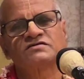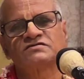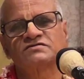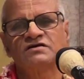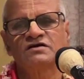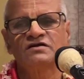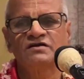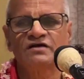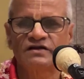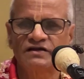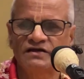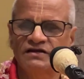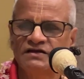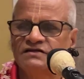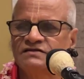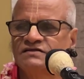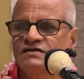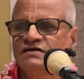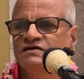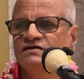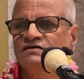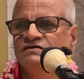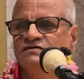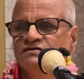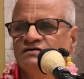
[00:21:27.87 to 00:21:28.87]
darshan or
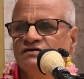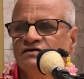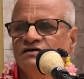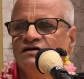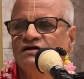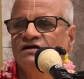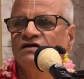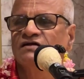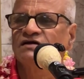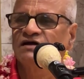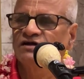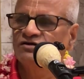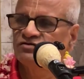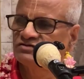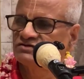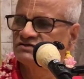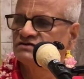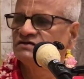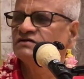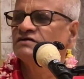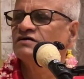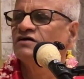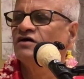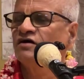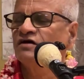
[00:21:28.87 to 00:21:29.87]
anything? Can you
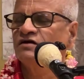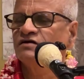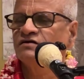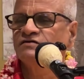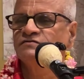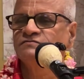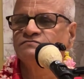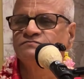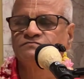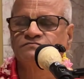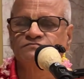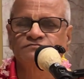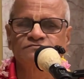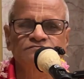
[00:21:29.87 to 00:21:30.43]
see God?